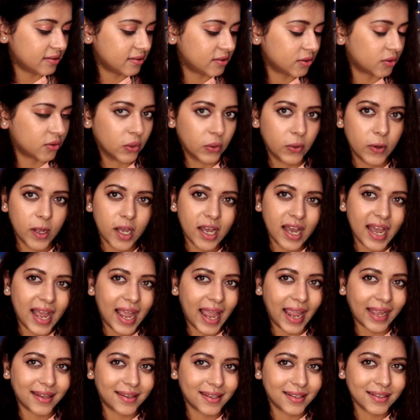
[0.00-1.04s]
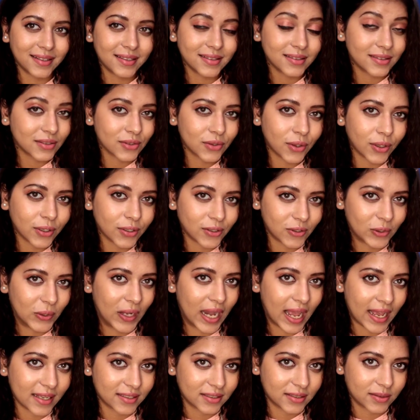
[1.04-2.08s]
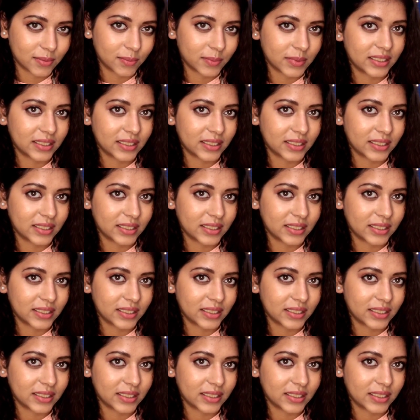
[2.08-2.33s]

So I think this is going to last